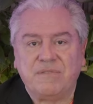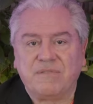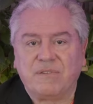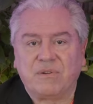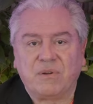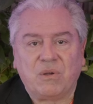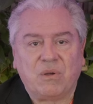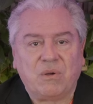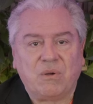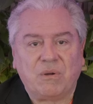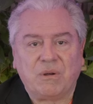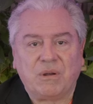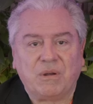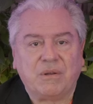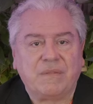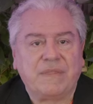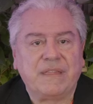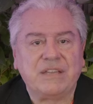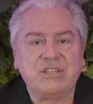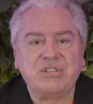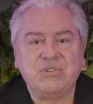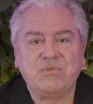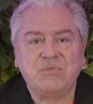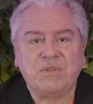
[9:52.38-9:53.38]
for horror
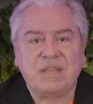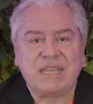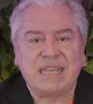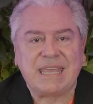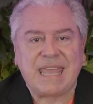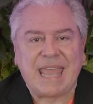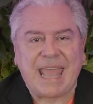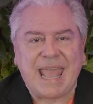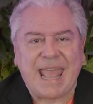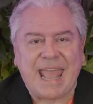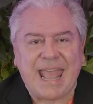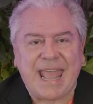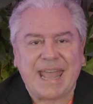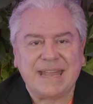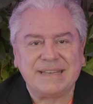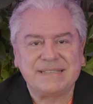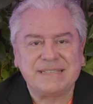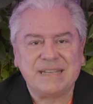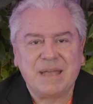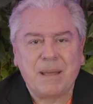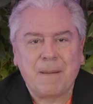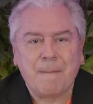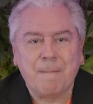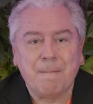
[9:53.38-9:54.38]
that you
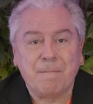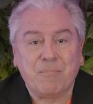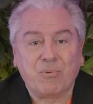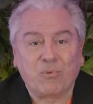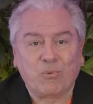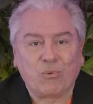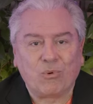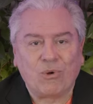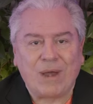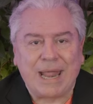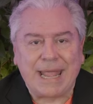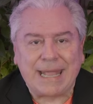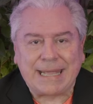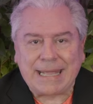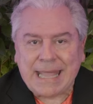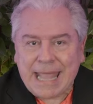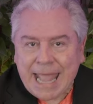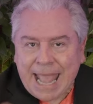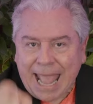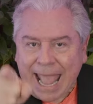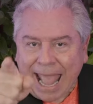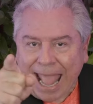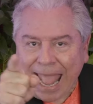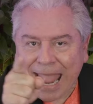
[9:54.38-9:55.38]
can't
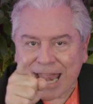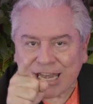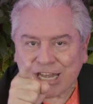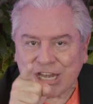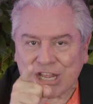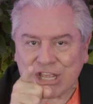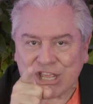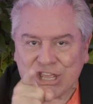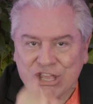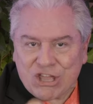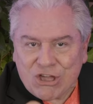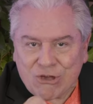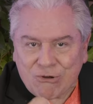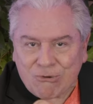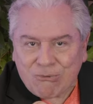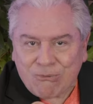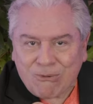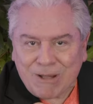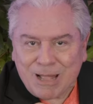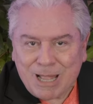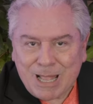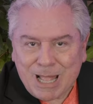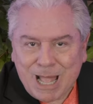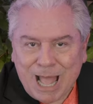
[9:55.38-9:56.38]
break. And
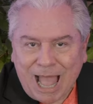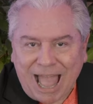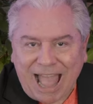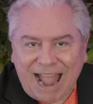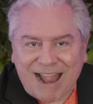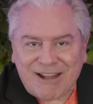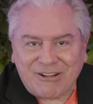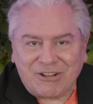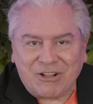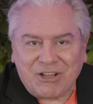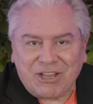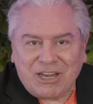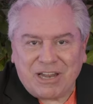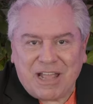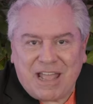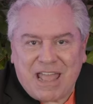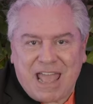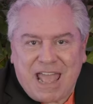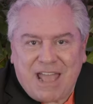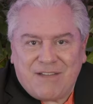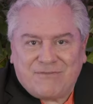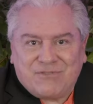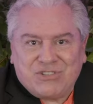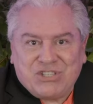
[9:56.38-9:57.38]
you are gonna
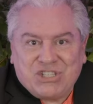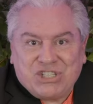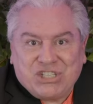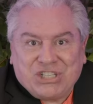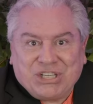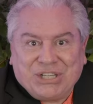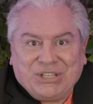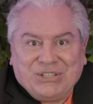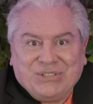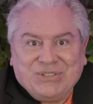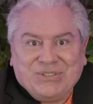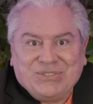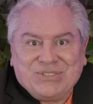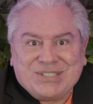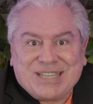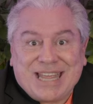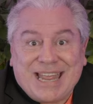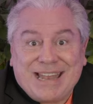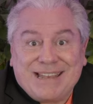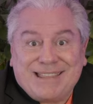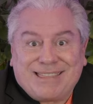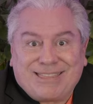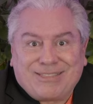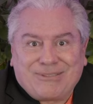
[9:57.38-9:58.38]
have chills
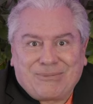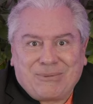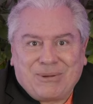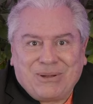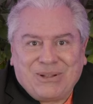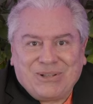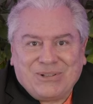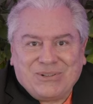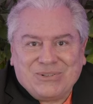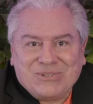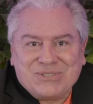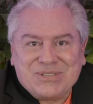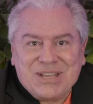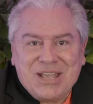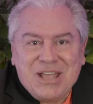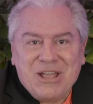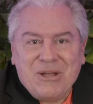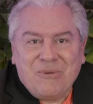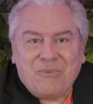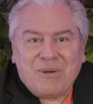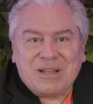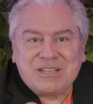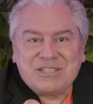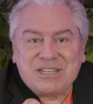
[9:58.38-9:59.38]
and thrills
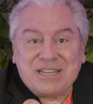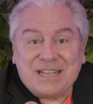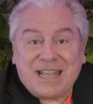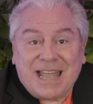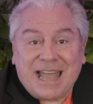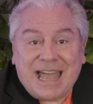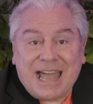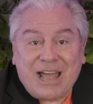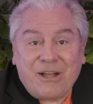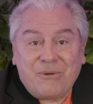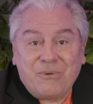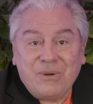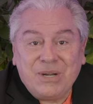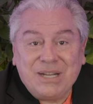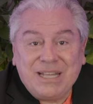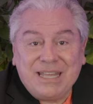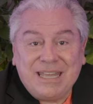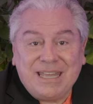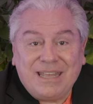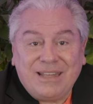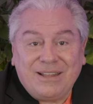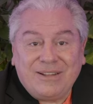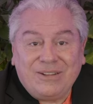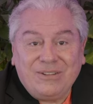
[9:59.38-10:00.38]
watching Howard
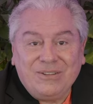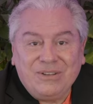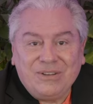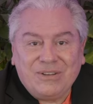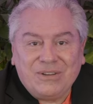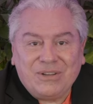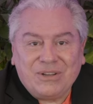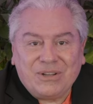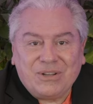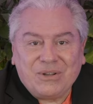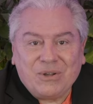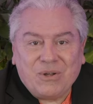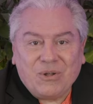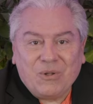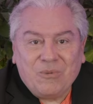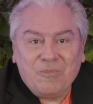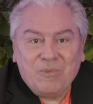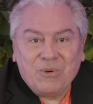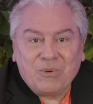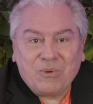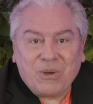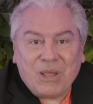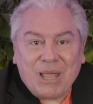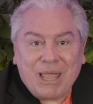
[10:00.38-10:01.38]
Keel, Nicole
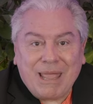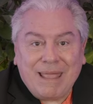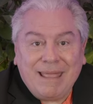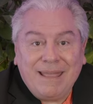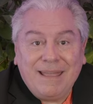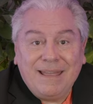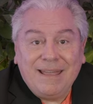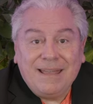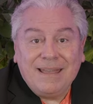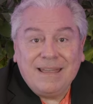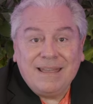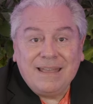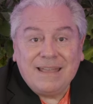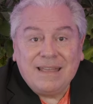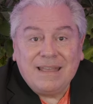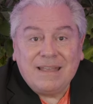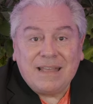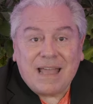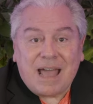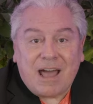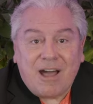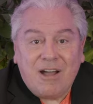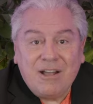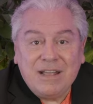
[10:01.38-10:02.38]
Mauray,
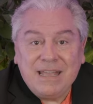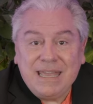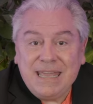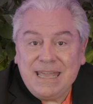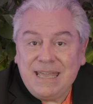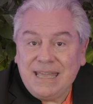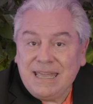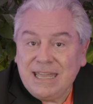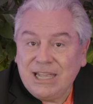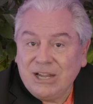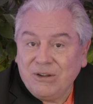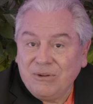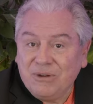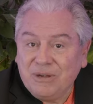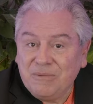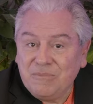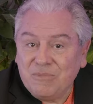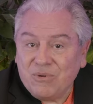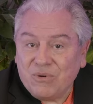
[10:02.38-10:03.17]
hunky Kieron